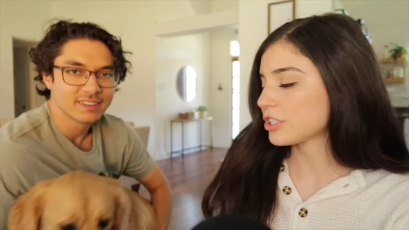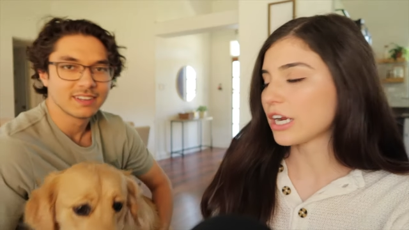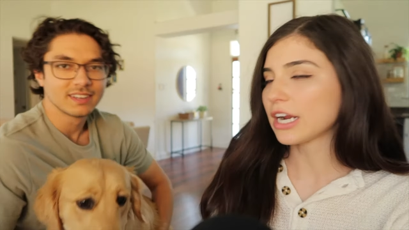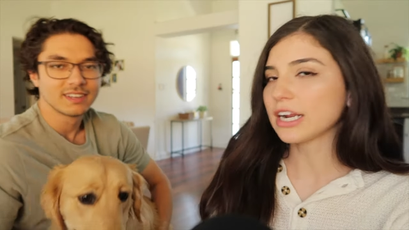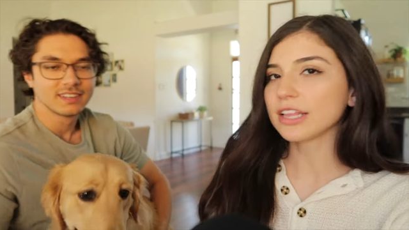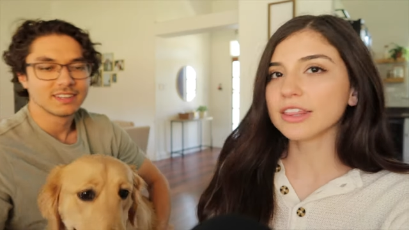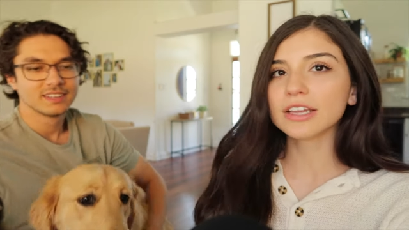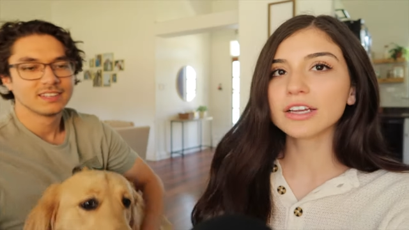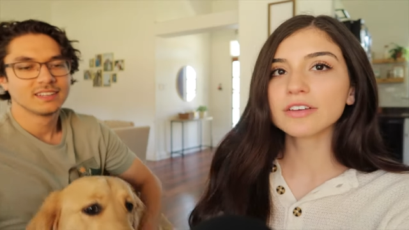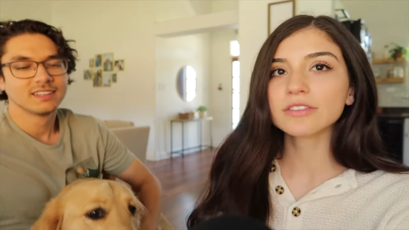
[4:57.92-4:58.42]

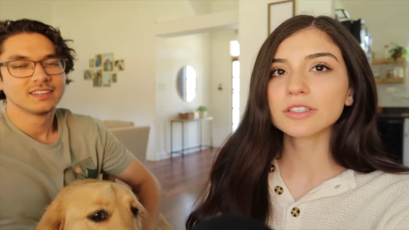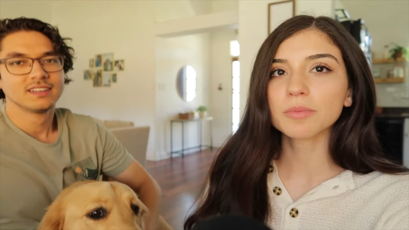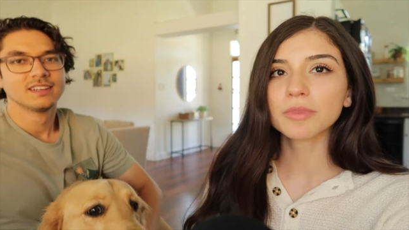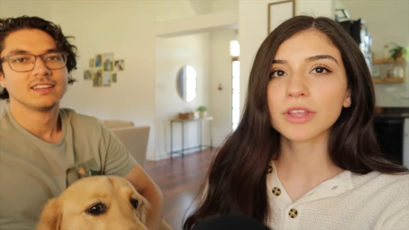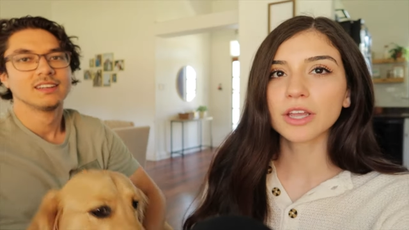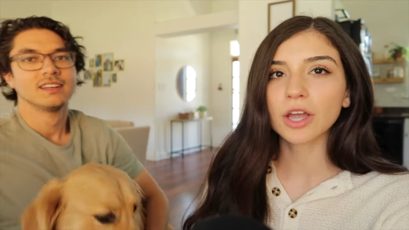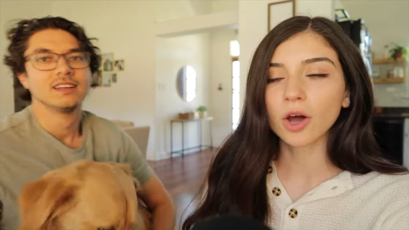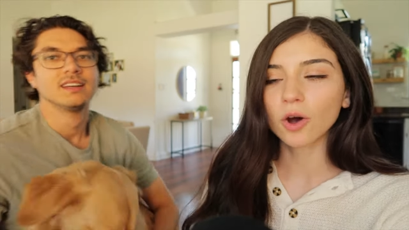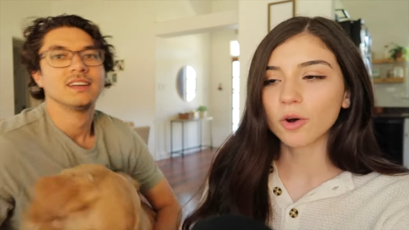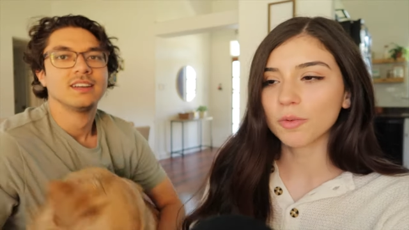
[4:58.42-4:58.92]
Speaker 1: trying to think of
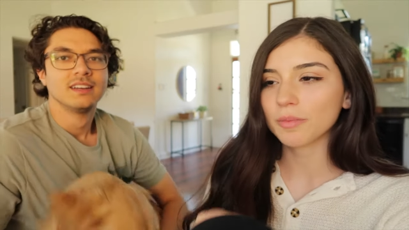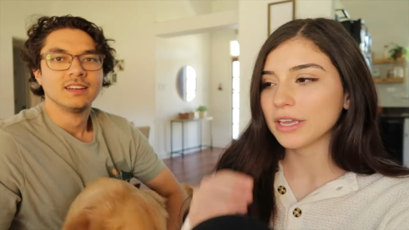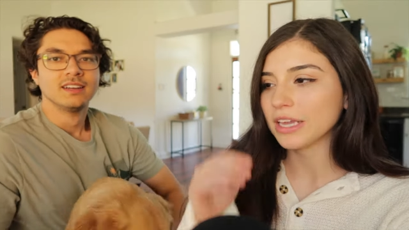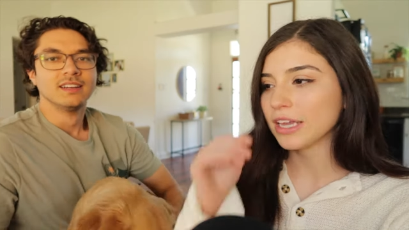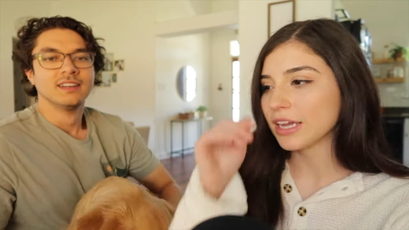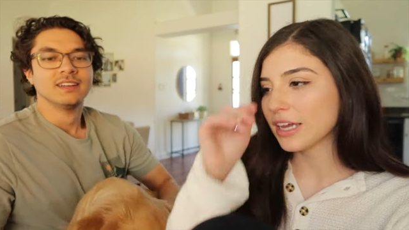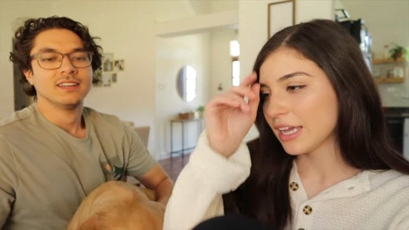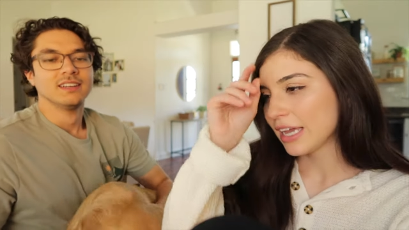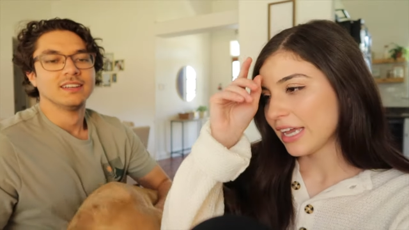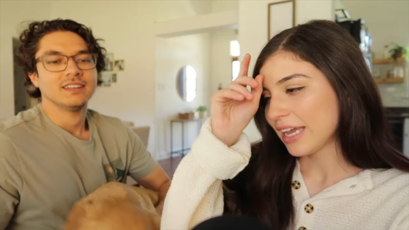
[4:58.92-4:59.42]
something
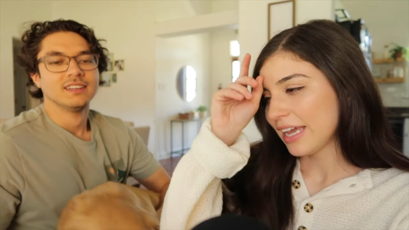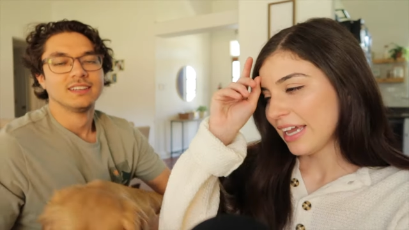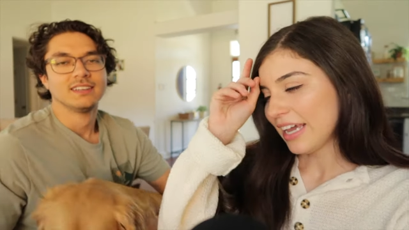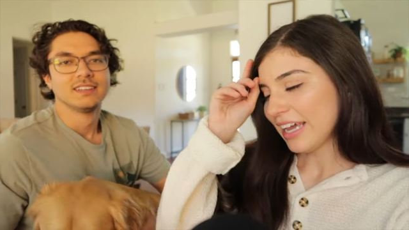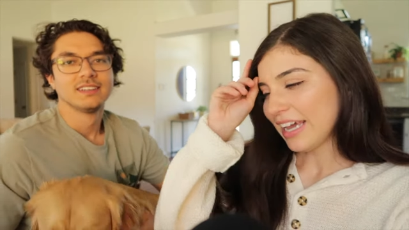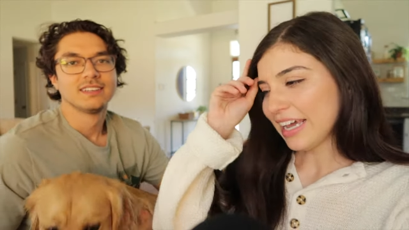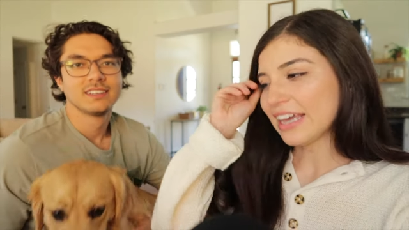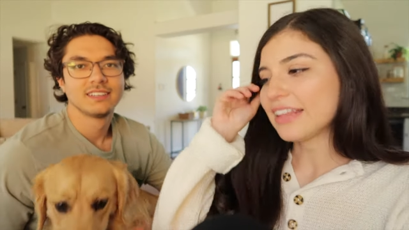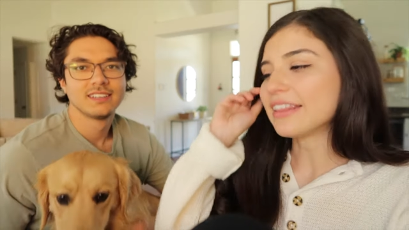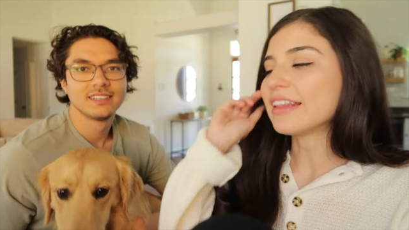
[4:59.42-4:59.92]
homey,
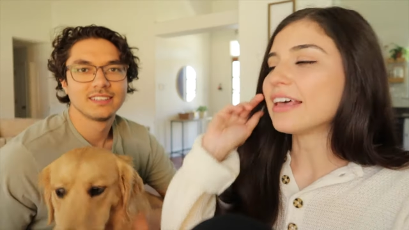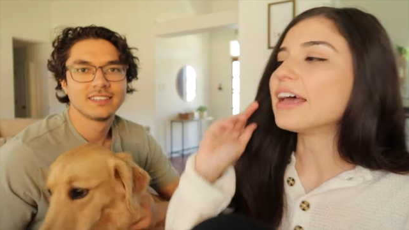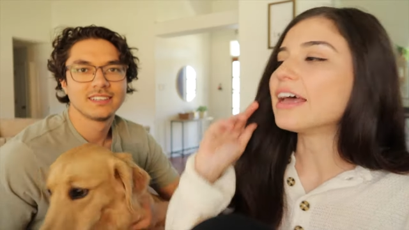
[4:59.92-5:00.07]
and